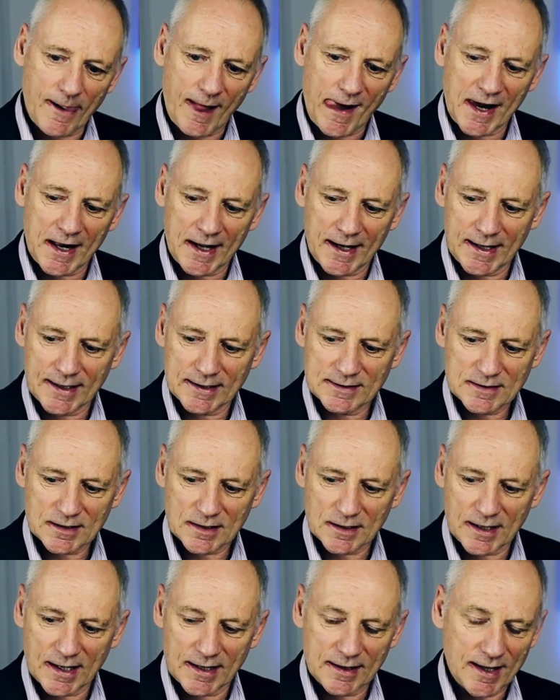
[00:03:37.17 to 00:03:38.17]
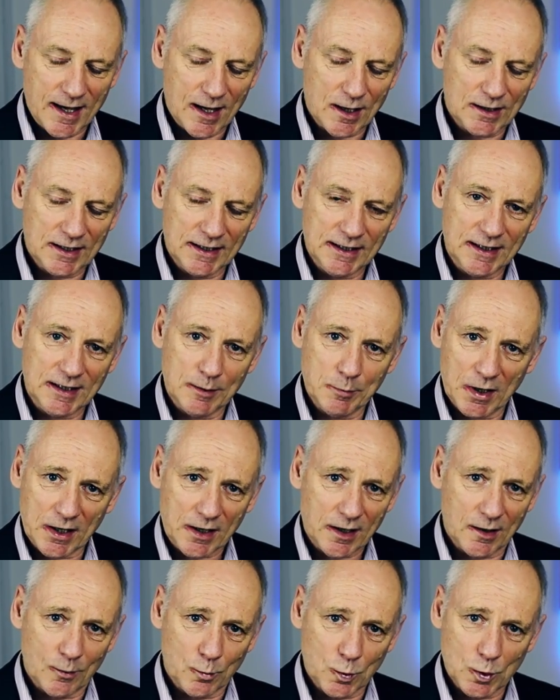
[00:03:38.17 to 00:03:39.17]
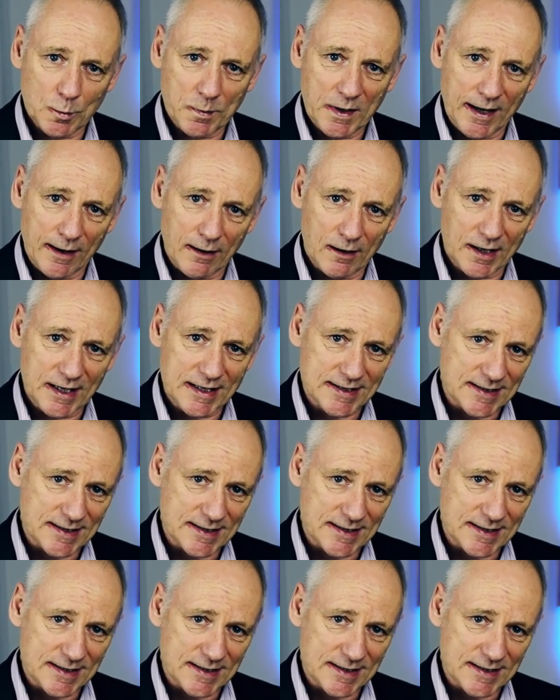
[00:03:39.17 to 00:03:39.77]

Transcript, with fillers: and then that leaky bucket of willpower